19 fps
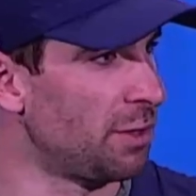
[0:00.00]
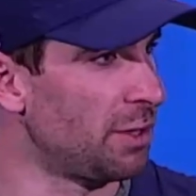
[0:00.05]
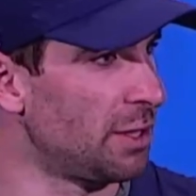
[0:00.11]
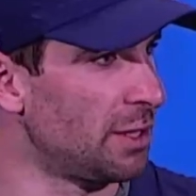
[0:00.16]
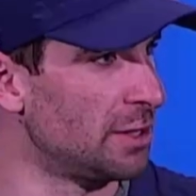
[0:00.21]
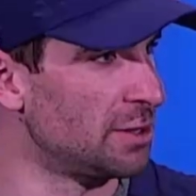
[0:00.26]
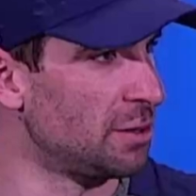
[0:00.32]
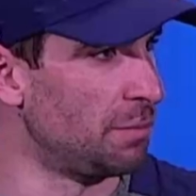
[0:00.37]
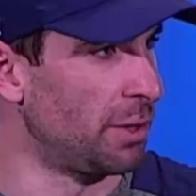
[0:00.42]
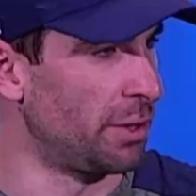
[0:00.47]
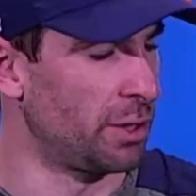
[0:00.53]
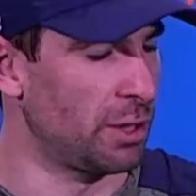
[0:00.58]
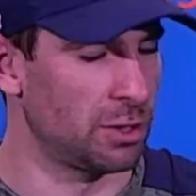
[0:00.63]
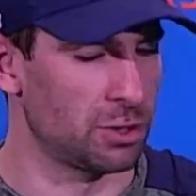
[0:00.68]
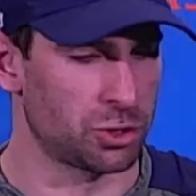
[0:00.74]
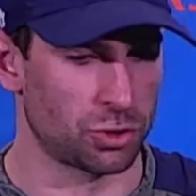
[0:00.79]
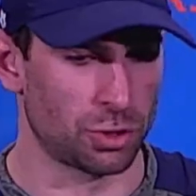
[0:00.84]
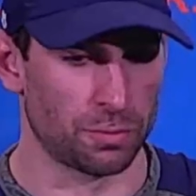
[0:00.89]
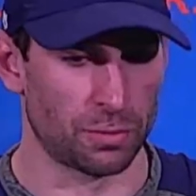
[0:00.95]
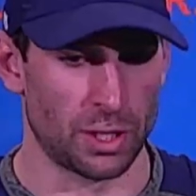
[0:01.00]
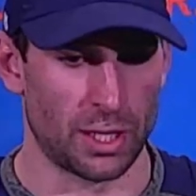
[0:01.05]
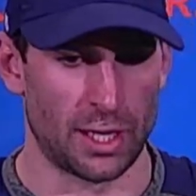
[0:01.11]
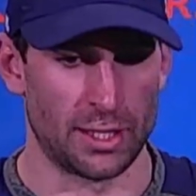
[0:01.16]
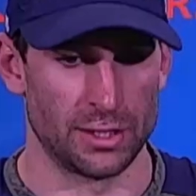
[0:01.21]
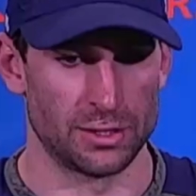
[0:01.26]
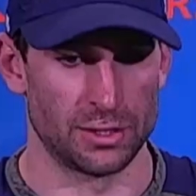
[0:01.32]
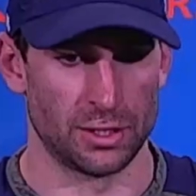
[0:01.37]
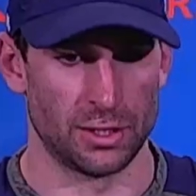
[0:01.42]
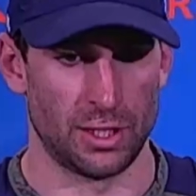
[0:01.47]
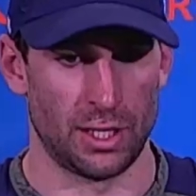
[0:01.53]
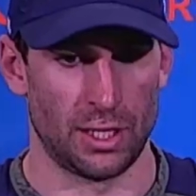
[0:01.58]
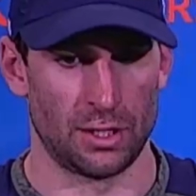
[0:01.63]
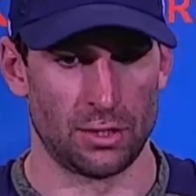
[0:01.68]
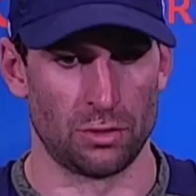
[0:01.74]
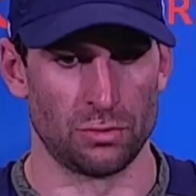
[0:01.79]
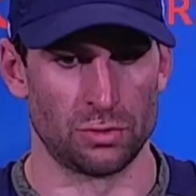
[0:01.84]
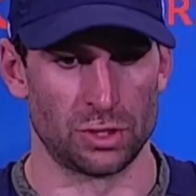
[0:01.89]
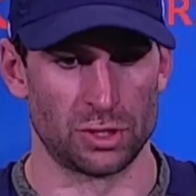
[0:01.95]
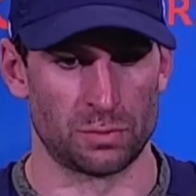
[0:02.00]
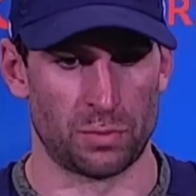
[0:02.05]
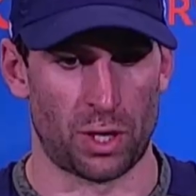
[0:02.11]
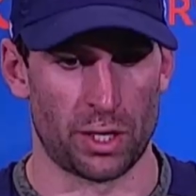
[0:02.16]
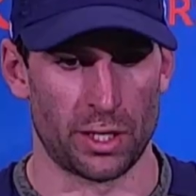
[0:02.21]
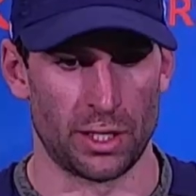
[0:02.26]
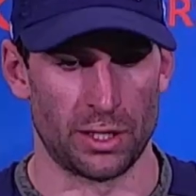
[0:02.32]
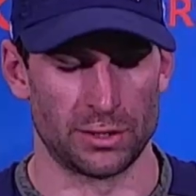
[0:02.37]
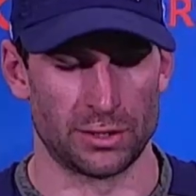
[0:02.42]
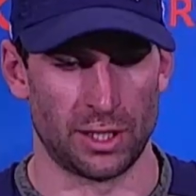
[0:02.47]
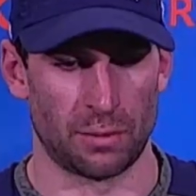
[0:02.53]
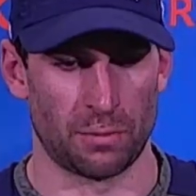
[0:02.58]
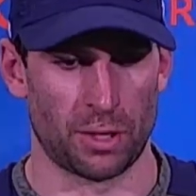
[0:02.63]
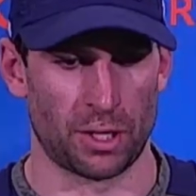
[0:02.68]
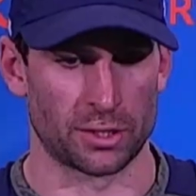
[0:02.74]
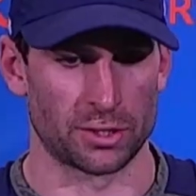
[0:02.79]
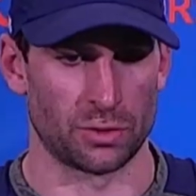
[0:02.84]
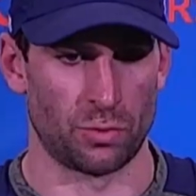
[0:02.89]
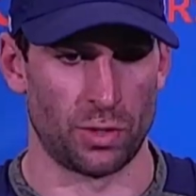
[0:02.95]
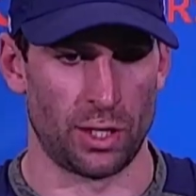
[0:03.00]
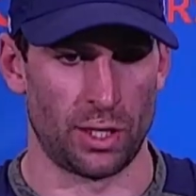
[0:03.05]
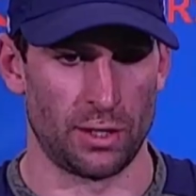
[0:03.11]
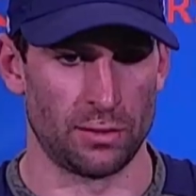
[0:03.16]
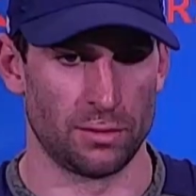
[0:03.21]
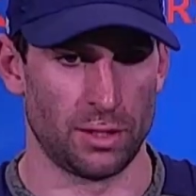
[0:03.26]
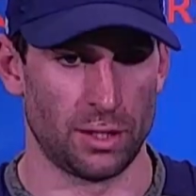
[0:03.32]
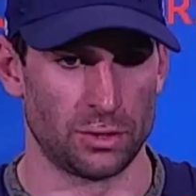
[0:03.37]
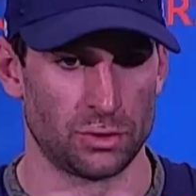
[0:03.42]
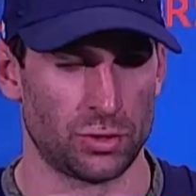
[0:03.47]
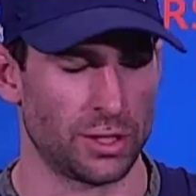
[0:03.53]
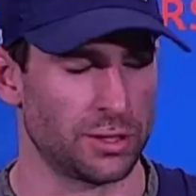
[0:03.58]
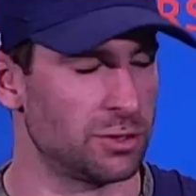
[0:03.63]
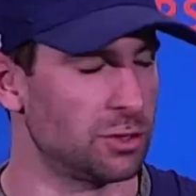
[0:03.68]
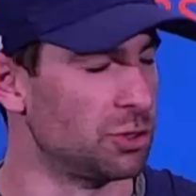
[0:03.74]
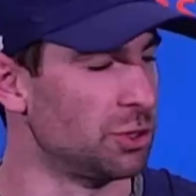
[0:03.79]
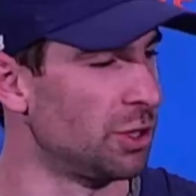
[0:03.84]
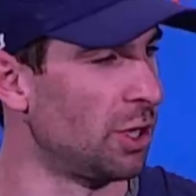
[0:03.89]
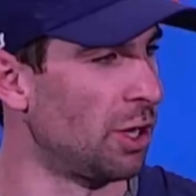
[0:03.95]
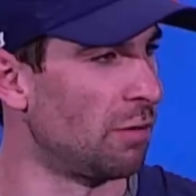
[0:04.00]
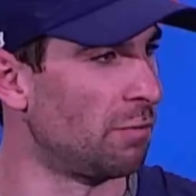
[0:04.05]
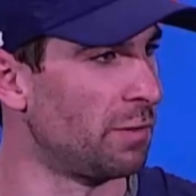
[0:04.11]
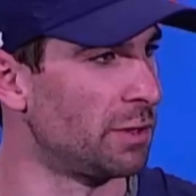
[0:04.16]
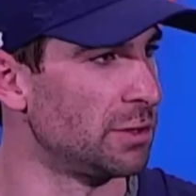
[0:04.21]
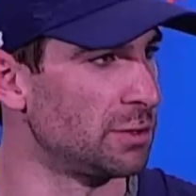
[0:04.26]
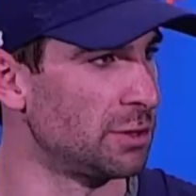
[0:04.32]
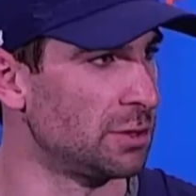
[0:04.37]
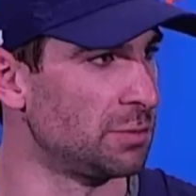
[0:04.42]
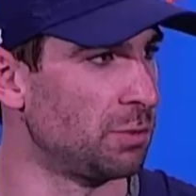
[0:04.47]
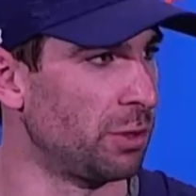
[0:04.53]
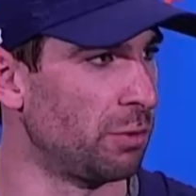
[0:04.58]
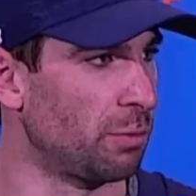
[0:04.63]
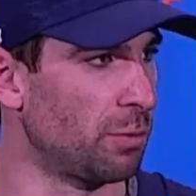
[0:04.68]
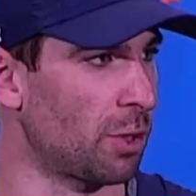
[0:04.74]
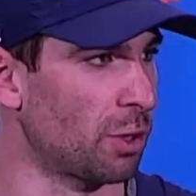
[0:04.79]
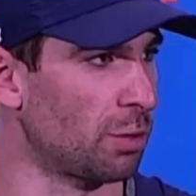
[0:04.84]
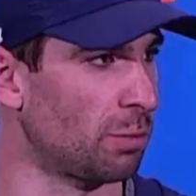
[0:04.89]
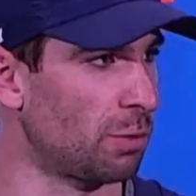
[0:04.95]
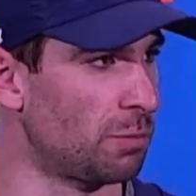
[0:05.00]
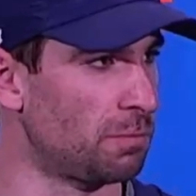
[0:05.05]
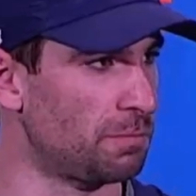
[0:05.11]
and then his ability to strip guys and use his body to take pucks away and transition to offense is pretty remarkable.